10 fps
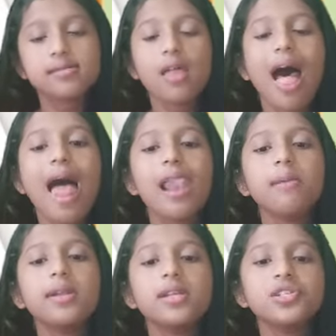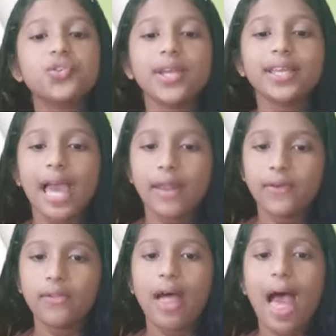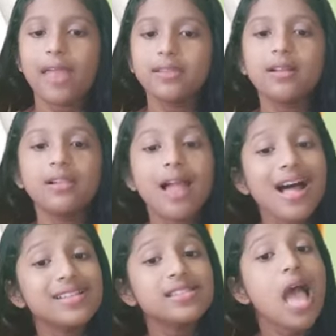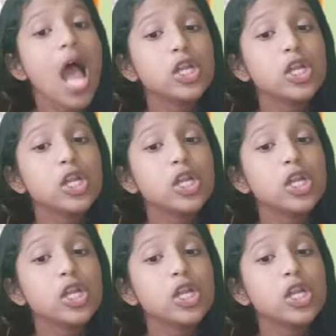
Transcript: The alimentary canal and the glands